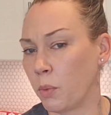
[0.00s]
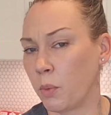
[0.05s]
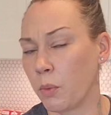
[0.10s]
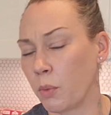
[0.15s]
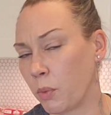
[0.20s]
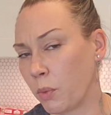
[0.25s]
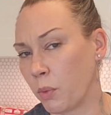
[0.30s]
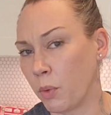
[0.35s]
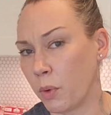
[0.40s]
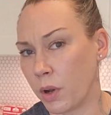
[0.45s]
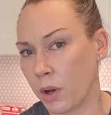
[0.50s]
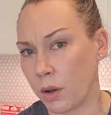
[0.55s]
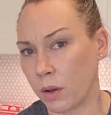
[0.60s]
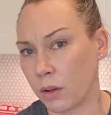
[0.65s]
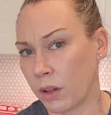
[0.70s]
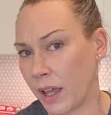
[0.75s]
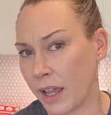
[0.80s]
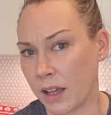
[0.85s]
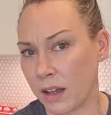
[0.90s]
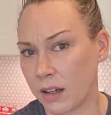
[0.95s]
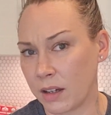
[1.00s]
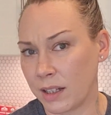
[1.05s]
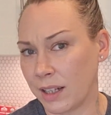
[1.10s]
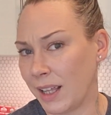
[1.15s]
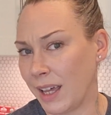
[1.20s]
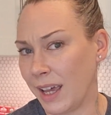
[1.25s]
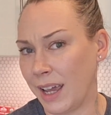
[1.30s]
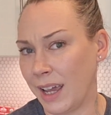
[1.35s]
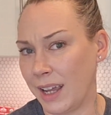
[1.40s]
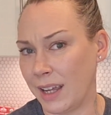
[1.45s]
what like
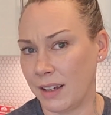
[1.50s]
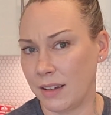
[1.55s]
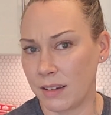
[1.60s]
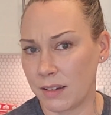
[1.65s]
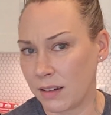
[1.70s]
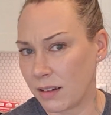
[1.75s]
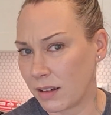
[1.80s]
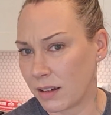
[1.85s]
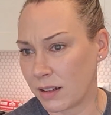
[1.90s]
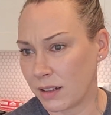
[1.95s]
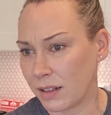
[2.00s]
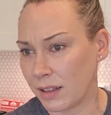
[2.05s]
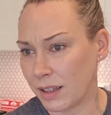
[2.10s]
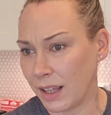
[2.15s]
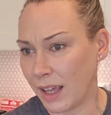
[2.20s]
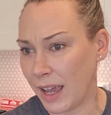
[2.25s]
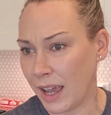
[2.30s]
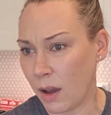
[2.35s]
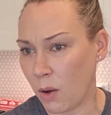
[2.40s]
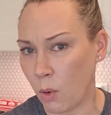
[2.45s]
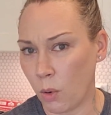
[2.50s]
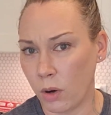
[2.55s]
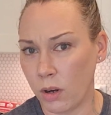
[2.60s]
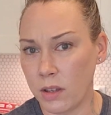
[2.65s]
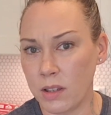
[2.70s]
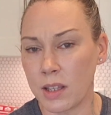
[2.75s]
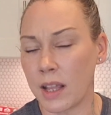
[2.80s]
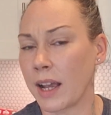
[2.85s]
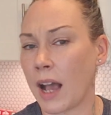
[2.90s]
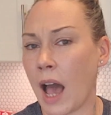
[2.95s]
clay clay
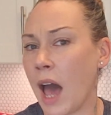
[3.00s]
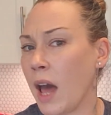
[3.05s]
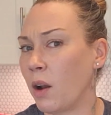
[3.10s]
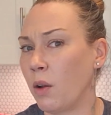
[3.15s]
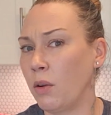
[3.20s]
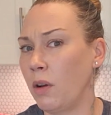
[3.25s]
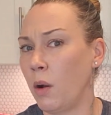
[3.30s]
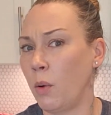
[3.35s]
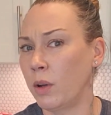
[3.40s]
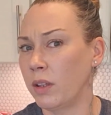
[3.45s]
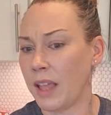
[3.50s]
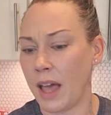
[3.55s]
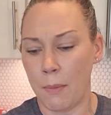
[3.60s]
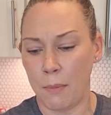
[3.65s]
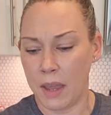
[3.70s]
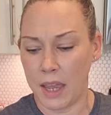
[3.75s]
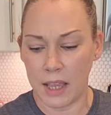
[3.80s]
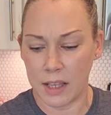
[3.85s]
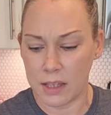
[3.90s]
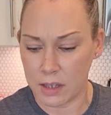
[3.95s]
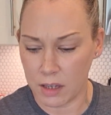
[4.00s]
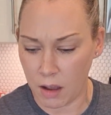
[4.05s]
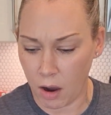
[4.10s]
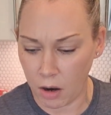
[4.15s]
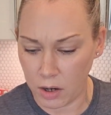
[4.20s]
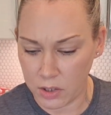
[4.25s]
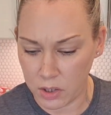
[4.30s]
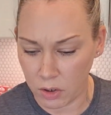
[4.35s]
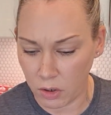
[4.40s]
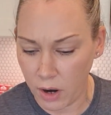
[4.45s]
horns like i don't know what that means
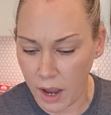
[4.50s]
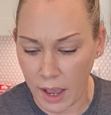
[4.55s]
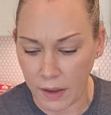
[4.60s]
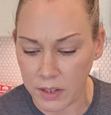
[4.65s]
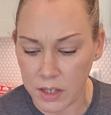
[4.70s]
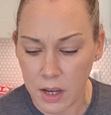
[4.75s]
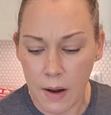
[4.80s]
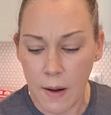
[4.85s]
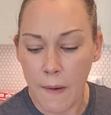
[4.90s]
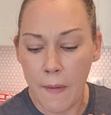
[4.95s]
arts and crafts